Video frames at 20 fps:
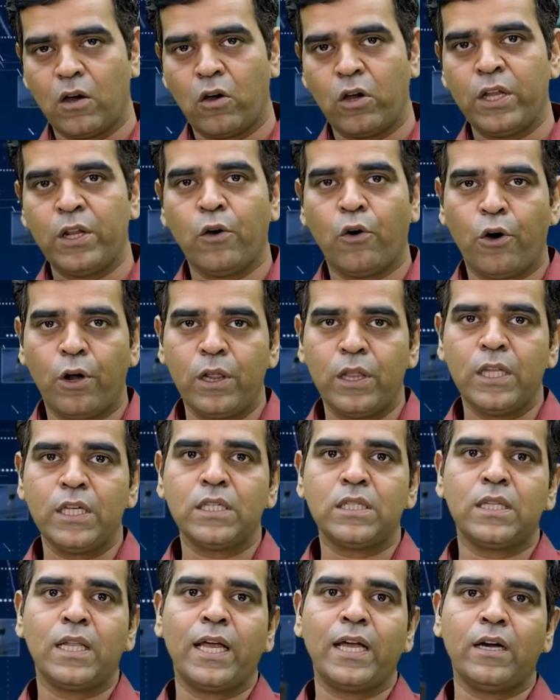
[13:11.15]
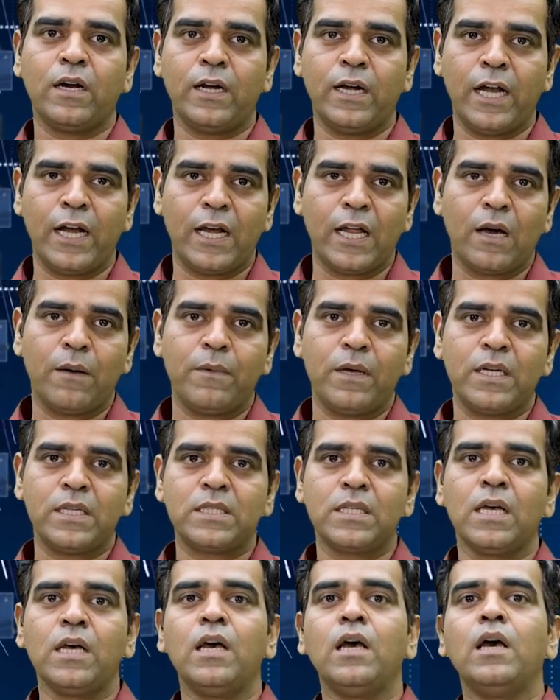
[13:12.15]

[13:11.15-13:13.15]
in all these, like a database.